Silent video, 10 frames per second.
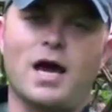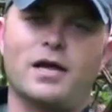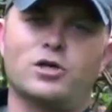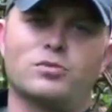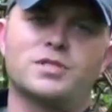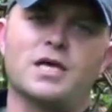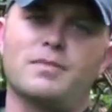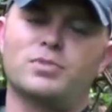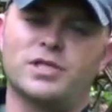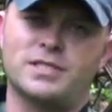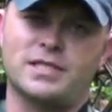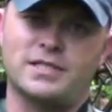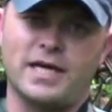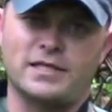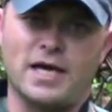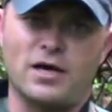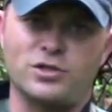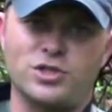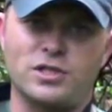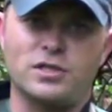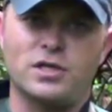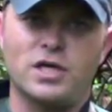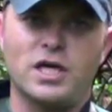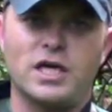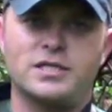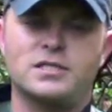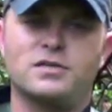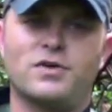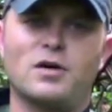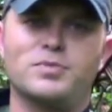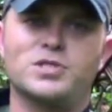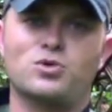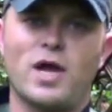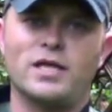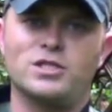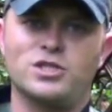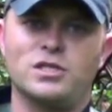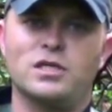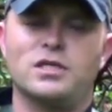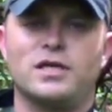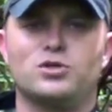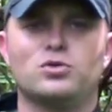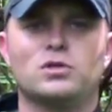behind herbicide ballistic technology is to develop a strategy that